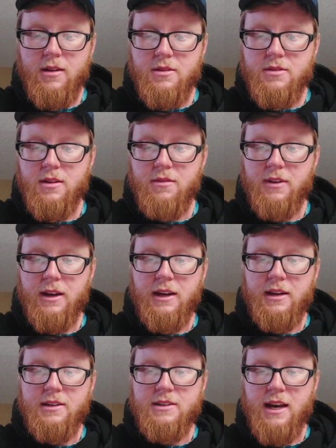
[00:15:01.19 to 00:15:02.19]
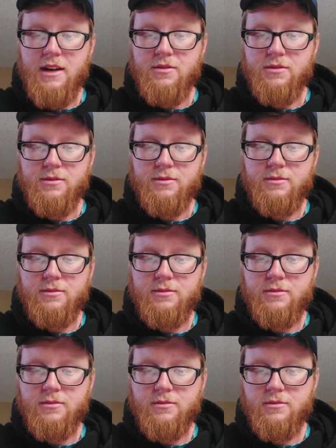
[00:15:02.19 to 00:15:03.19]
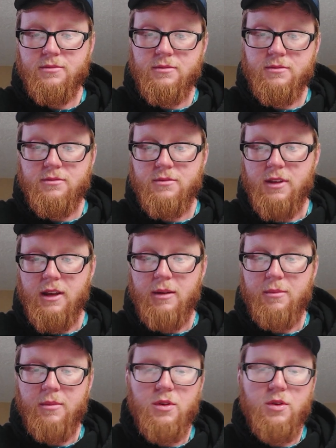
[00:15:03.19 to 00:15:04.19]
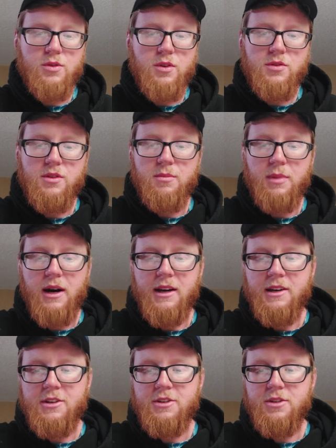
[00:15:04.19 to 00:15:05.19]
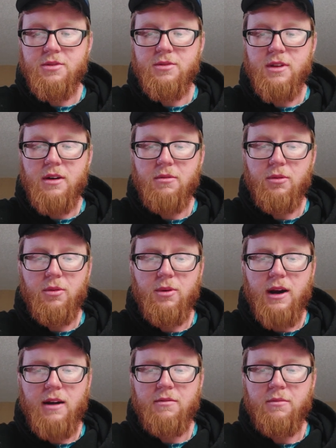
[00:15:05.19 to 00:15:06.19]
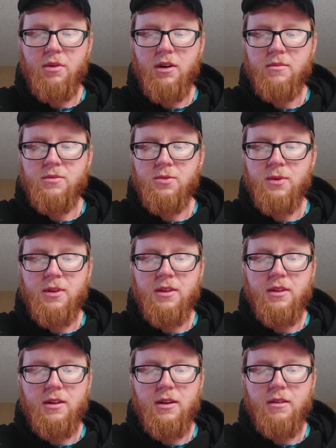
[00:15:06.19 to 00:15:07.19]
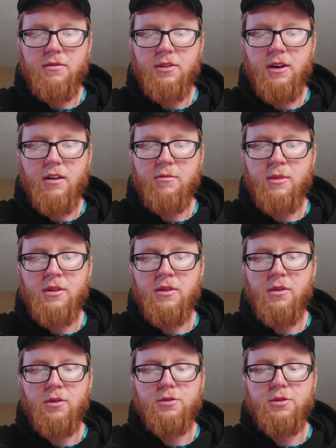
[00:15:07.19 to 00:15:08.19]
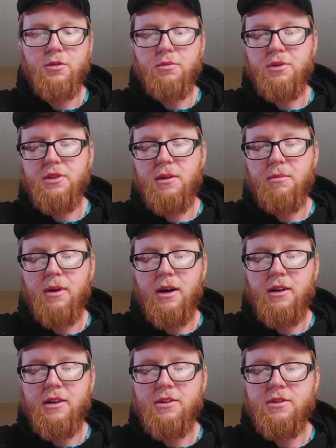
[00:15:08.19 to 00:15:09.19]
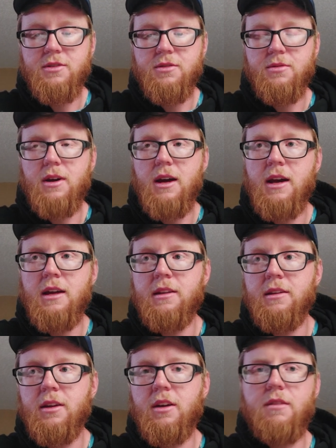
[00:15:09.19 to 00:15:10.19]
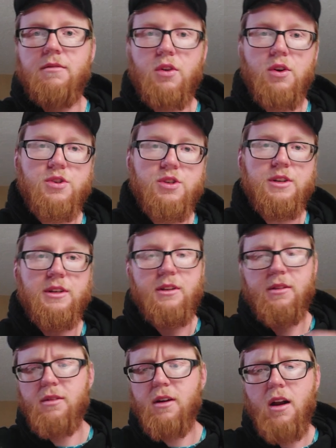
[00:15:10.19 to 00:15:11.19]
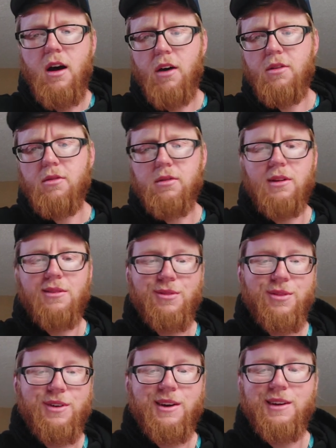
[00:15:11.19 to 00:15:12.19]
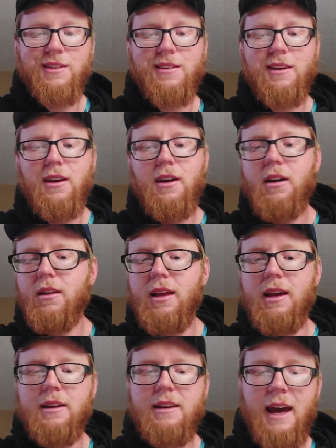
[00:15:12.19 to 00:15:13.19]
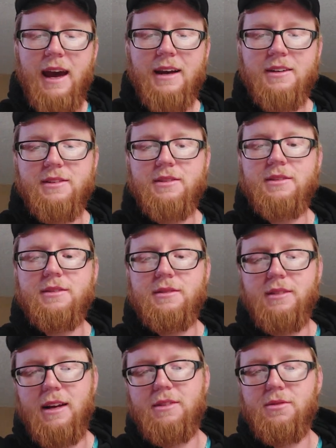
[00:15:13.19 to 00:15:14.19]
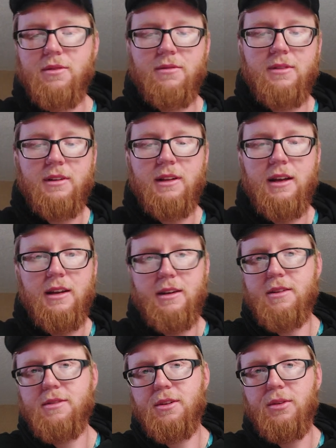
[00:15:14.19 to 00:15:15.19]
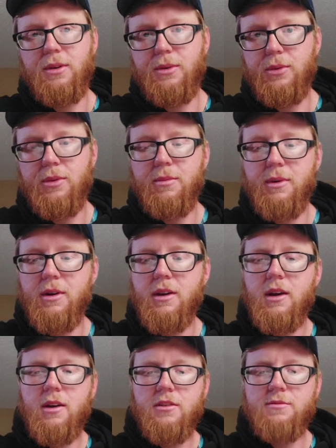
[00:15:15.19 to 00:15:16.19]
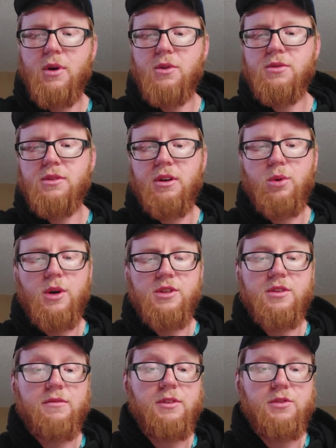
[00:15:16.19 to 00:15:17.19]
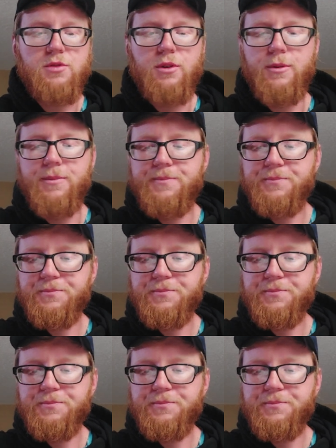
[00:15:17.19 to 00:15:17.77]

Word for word: See if I can get his actual thing. was also the bond issue that we were having problems with uh, for the government, the whole two percent bond issue and the conversion and, and other little things like taxes and that sort of thing that he disagreed with, but it was mostly the question of control.